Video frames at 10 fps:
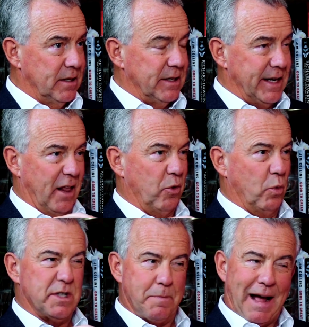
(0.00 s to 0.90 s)
In other
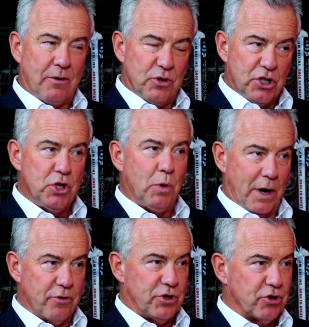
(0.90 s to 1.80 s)
words, about
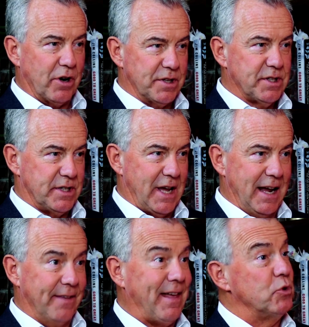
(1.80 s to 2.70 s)
200 trucks a day.
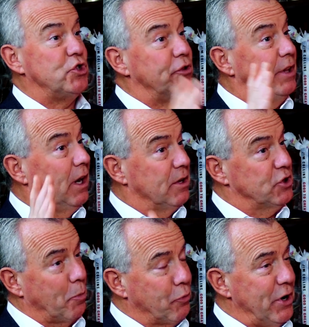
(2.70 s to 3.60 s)
And that was during the last
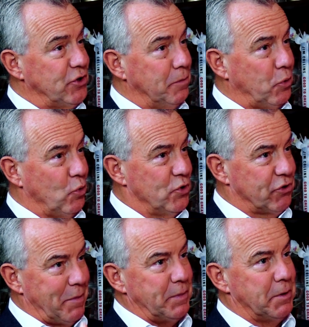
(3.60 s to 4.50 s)
operational pause. You
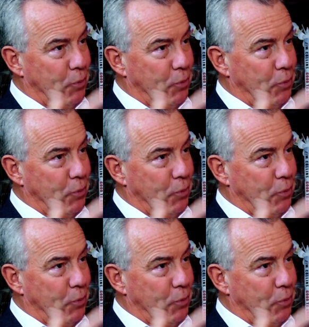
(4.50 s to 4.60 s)
remember the